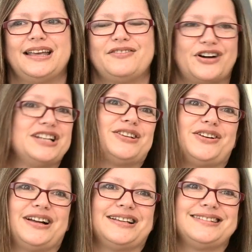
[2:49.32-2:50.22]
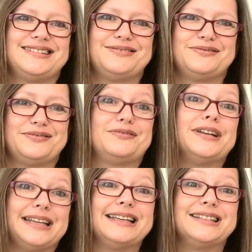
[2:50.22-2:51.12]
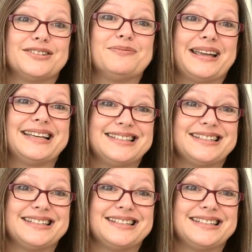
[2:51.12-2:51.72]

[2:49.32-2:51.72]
fresh eyes really do make a